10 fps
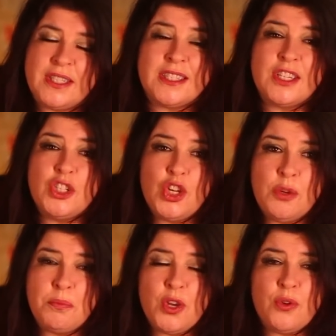There's a
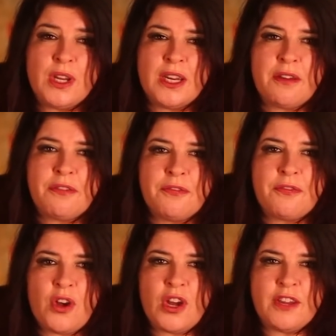new moon and a
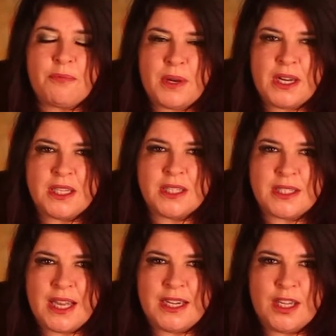five planet
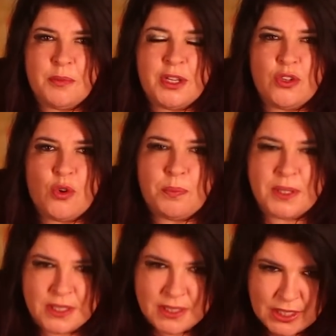stellium in your
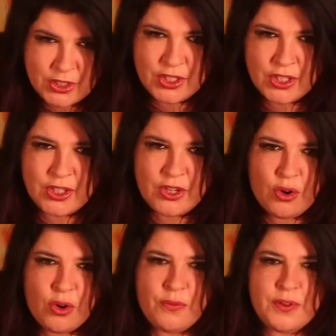position
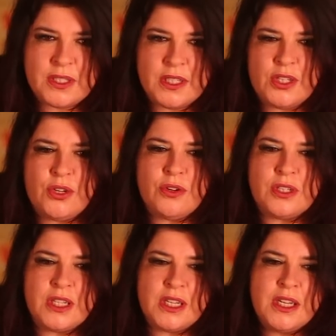of
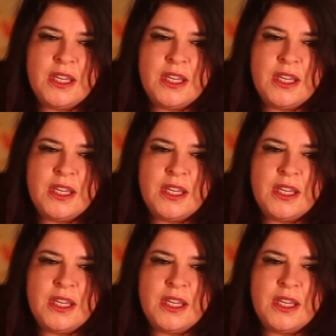security.